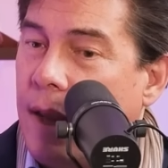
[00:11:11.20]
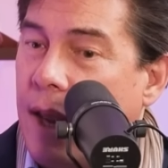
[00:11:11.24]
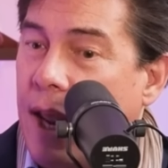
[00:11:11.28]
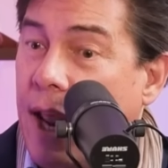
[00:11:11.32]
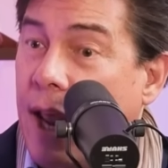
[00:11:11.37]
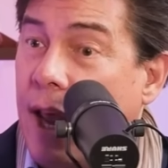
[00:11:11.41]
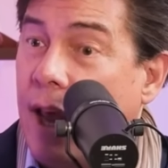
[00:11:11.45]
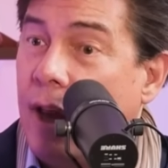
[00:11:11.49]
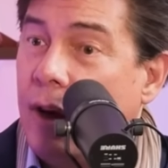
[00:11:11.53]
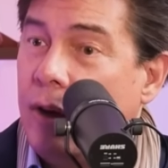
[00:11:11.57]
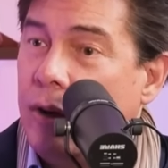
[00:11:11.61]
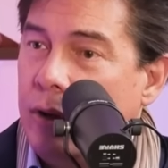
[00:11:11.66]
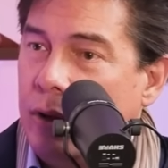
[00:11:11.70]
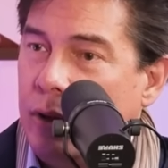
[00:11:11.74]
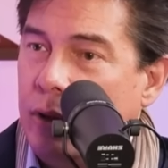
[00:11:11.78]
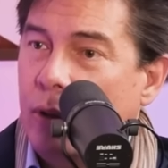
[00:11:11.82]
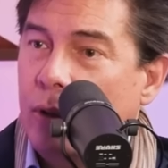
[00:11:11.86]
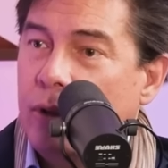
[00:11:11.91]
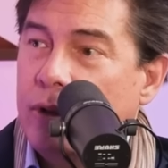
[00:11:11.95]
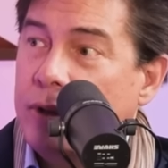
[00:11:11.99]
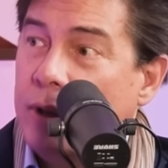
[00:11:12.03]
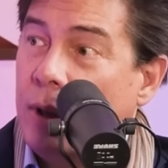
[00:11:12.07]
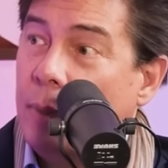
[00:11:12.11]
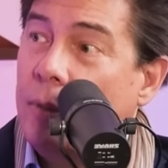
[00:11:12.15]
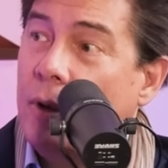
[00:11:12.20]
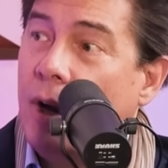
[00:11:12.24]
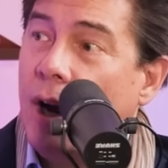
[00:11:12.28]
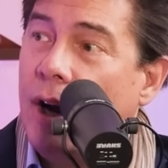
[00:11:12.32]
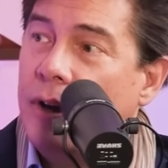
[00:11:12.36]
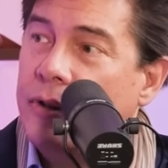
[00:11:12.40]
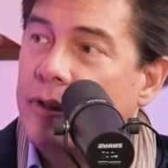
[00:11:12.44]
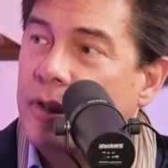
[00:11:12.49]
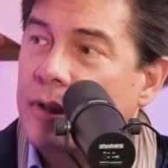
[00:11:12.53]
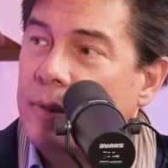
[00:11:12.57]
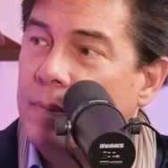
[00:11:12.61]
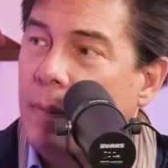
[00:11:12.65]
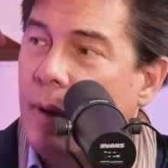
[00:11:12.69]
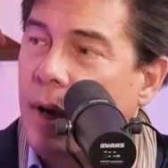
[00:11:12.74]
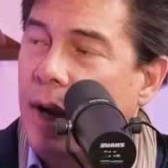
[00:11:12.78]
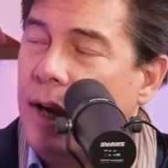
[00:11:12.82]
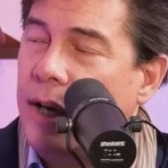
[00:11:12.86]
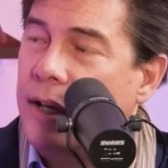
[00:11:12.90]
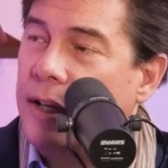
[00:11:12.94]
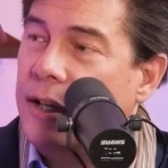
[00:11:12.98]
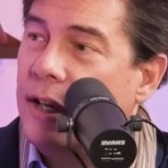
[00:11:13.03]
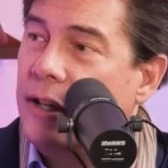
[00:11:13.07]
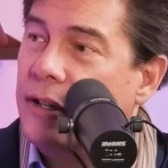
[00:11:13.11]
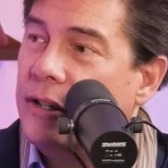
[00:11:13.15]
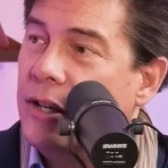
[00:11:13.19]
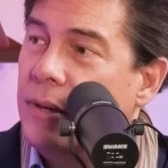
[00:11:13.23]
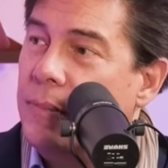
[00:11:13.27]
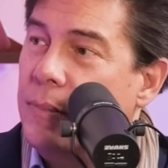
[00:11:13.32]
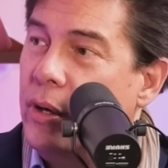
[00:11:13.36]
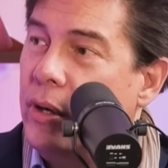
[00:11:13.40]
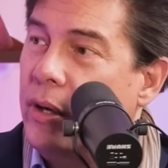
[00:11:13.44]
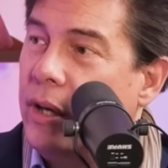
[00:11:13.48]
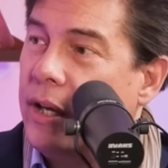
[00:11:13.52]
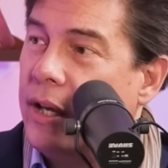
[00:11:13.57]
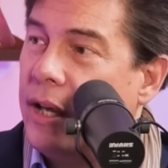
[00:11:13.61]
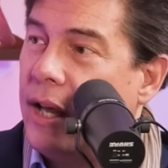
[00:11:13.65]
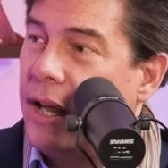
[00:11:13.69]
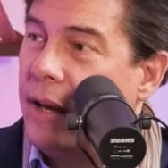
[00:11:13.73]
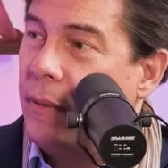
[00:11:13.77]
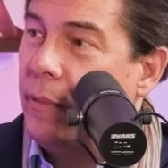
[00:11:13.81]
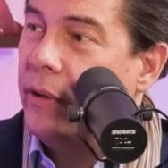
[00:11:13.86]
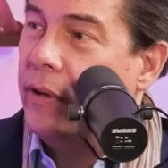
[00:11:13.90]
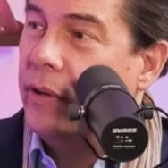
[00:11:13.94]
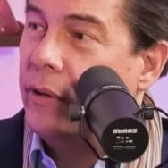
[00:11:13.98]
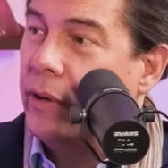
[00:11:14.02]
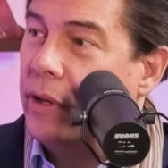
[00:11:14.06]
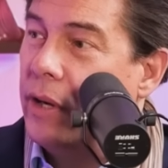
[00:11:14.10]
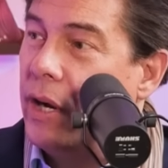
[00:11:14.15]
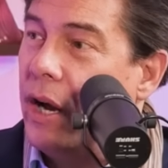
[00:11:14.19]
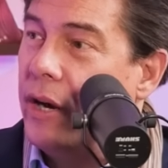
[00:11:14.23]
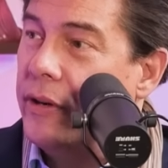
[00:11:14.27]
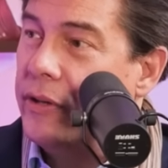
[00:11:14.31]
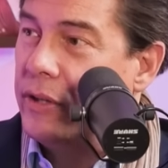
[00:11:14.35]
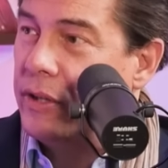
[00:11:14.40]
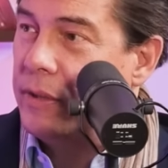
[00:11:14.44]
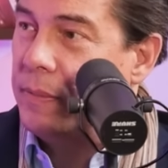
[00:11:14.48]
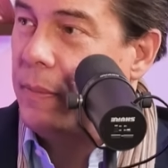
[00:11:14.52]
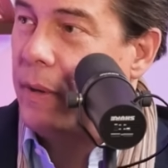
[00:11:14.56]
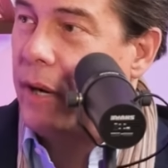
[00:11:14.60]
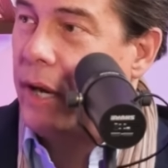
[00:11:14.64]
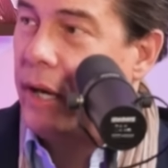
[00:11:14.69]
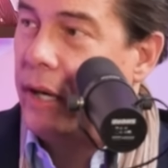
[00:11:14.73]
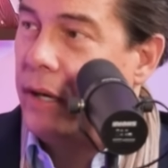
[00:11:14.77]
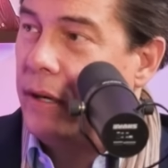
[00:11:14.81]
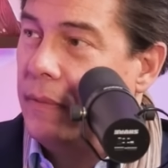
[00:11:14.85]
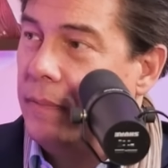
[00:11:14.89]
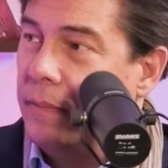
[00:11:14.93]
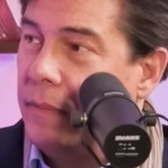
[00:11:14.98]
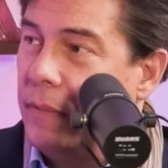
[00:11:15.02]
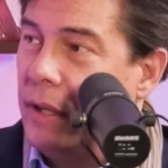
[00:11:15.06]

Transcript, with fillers: and your subconscious mind can communicate with your conscious mind.